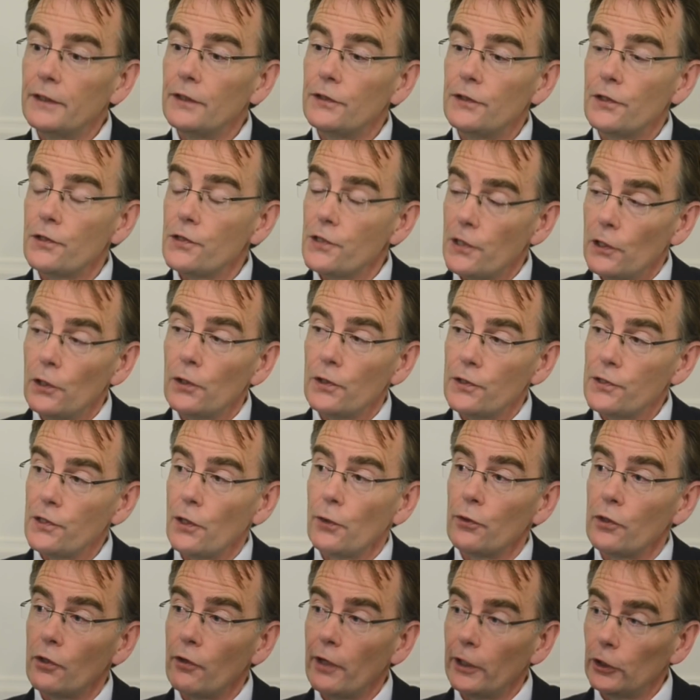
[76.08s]
And does it look as
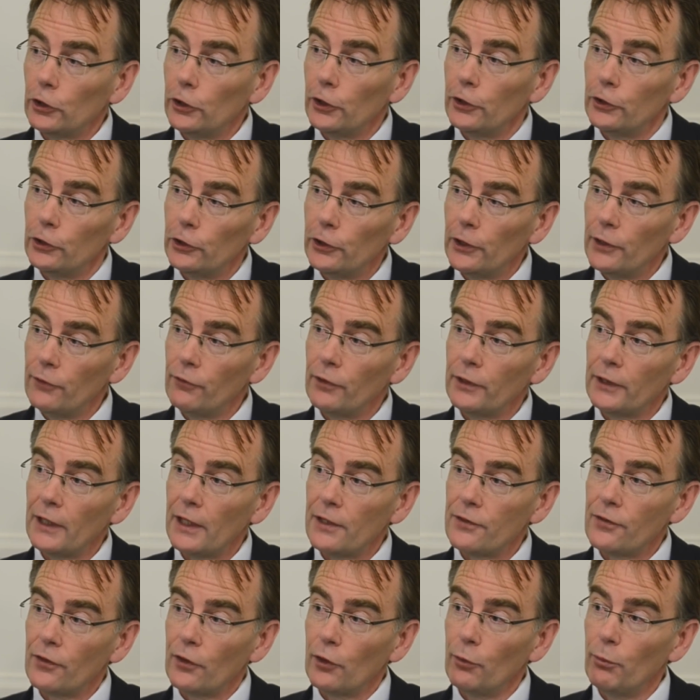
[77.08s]
though they're actually achieving
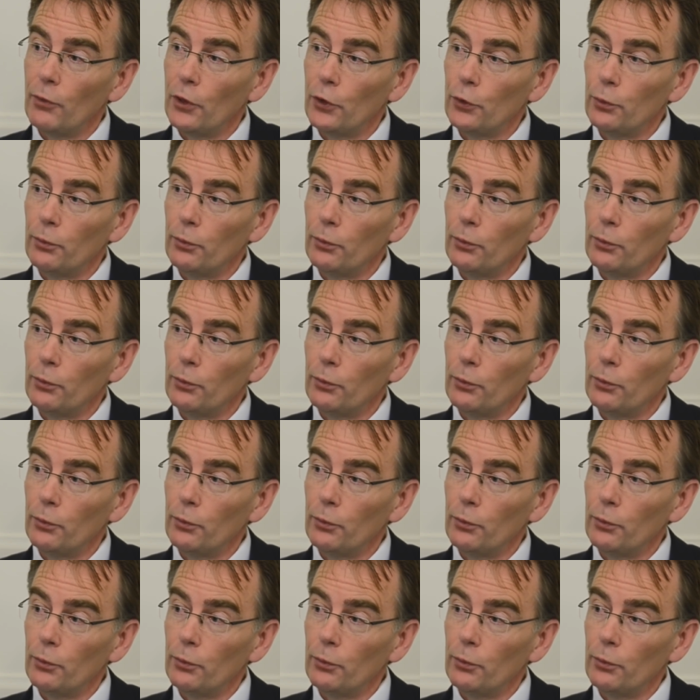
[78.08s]
that at the